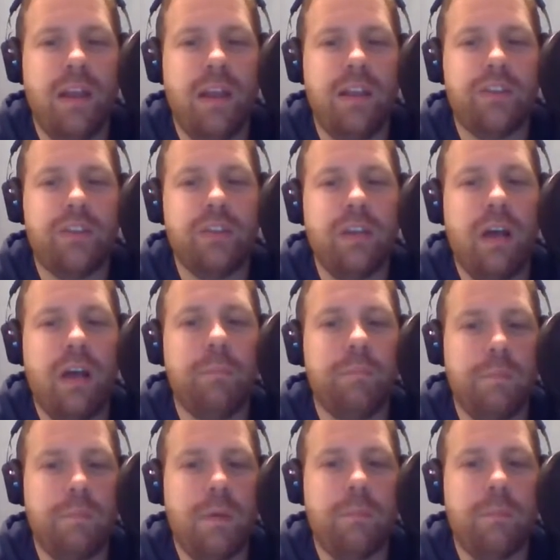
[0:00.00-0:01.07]
And it should help
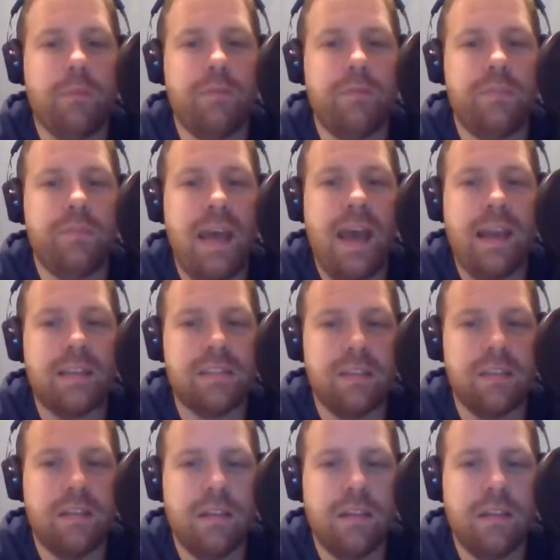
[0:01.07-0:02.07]
improve Dak's